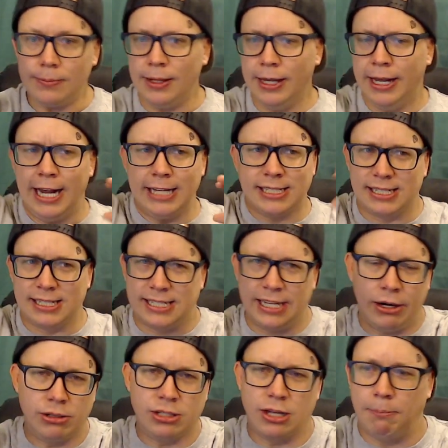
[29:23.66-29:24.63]
it has
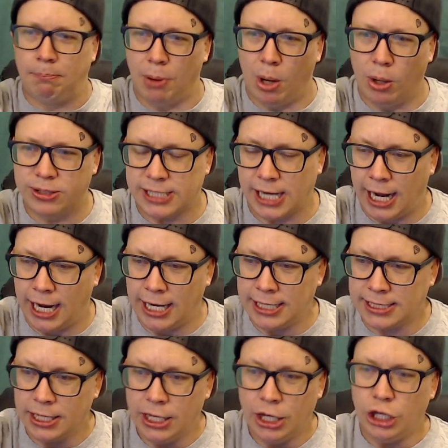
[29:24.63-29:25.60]
casinos on both
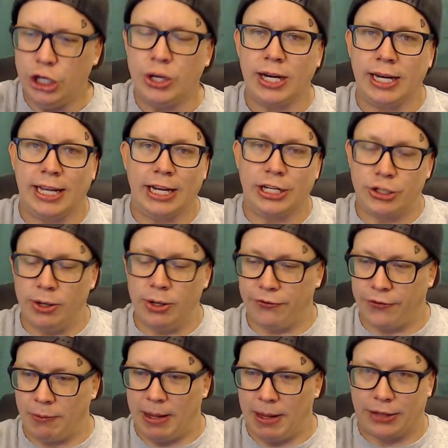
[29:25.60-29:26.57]
sides. You can get to it
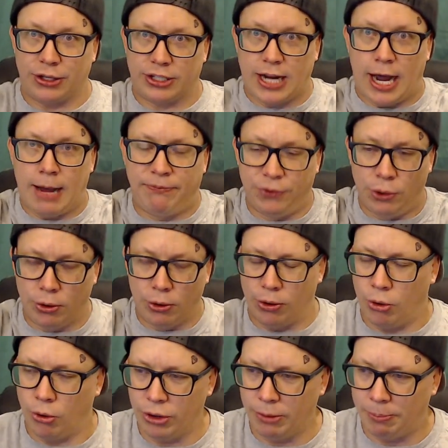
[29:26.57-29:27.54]
from like the top floor
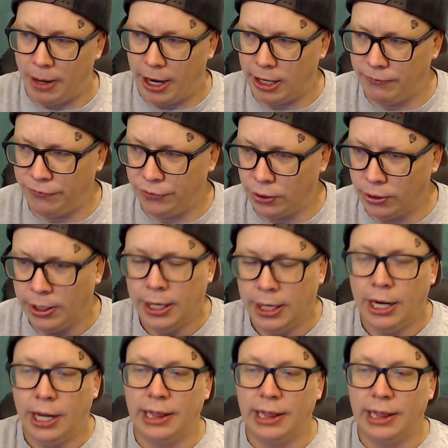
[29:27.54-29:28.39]
or the bottom floor.